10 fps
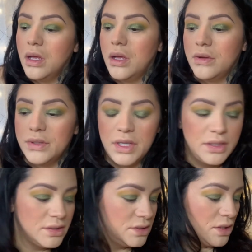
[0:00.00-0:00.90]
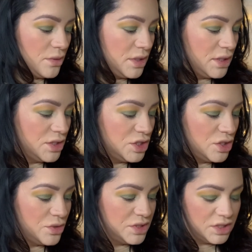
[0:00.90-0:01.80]
Okay, so she
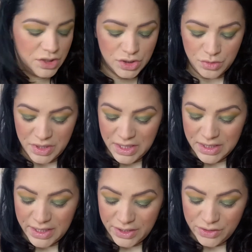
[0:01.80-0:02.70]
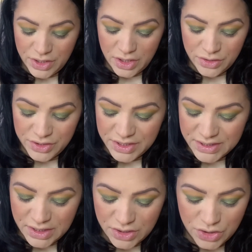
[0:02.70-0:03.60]
goes into a lighter color in the
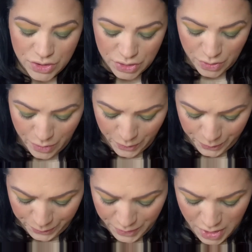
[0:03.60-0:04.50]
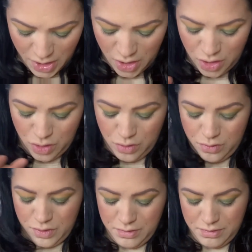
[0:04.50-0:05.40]
center. So, oh
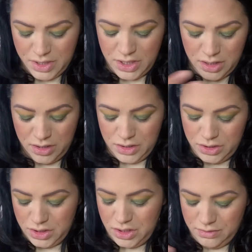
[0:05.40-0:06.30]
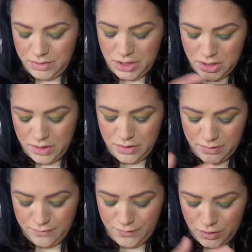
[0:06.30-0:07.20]
my gosh, I'm
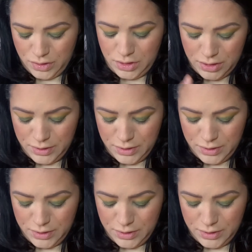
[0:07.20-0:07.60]
covered